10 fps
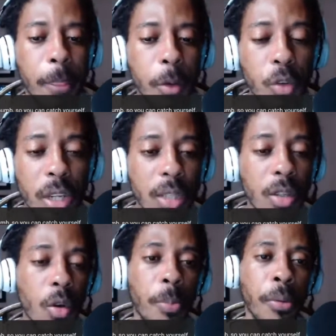You just
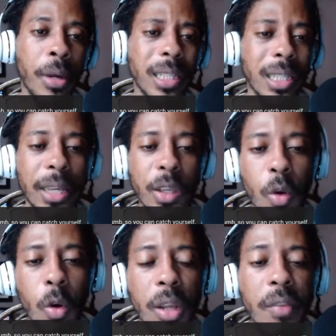so depressed, like you
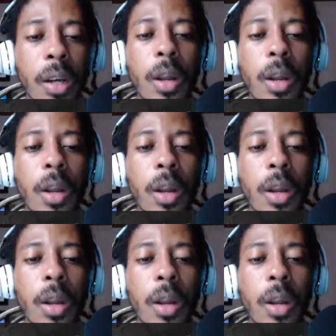don't even